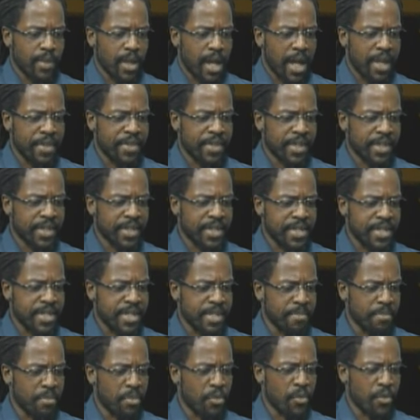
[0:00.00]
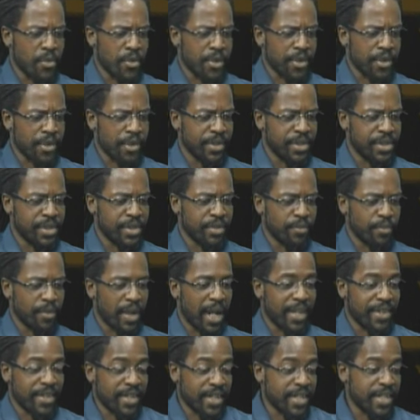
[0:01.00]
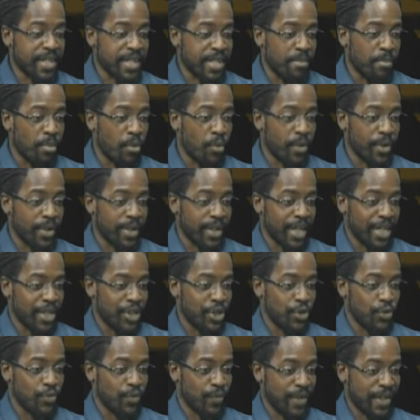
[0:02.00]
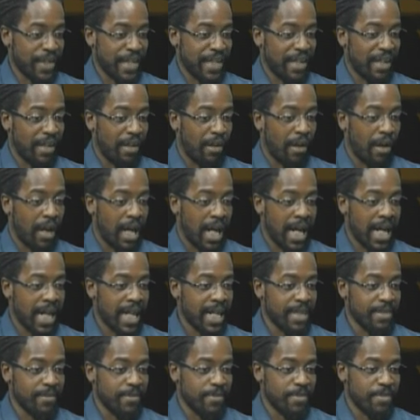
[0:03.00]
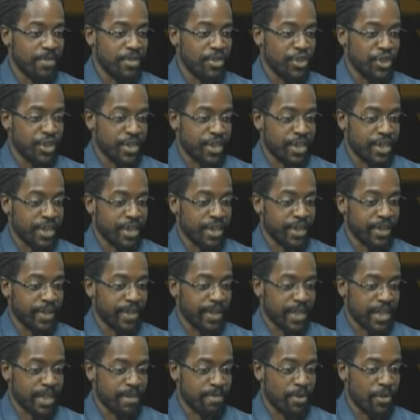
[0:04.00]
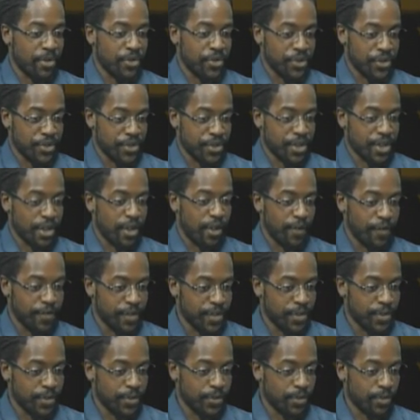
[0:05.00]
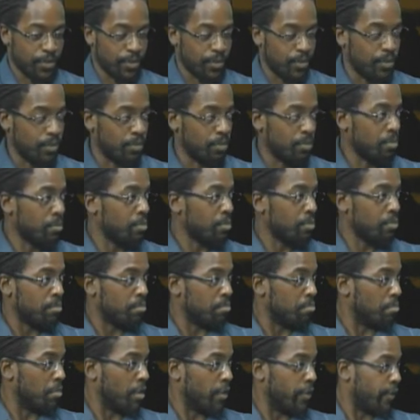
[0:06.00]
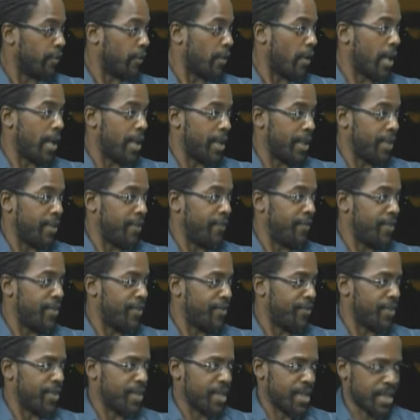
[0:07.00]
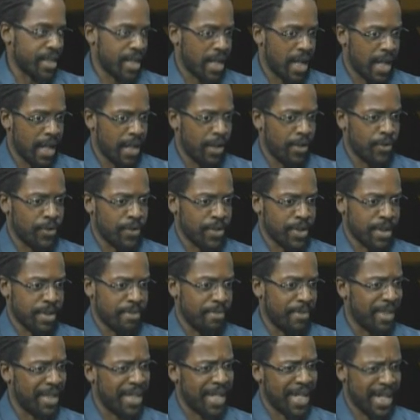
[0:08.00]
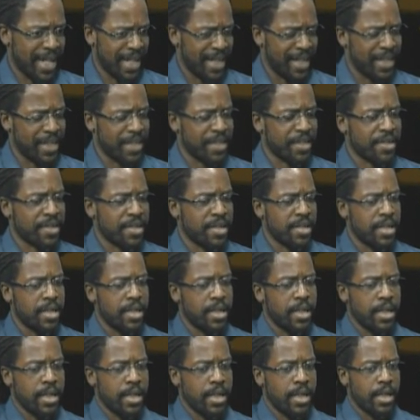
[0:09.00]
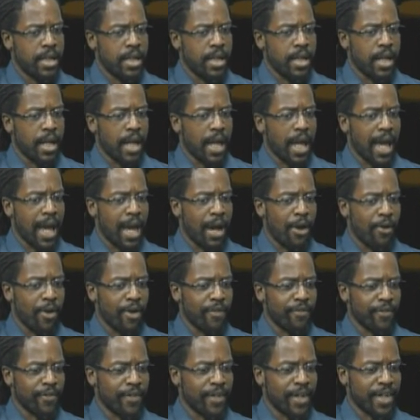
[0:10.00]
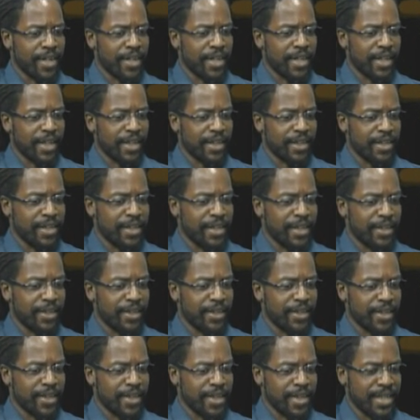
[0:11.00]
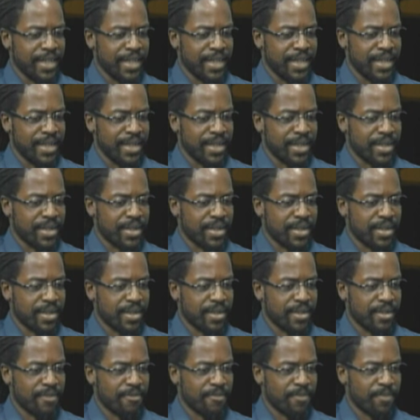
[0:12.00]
I think it's important that you read a lot just to expose yourself to a variety of different styles and mechanics. However, I think there is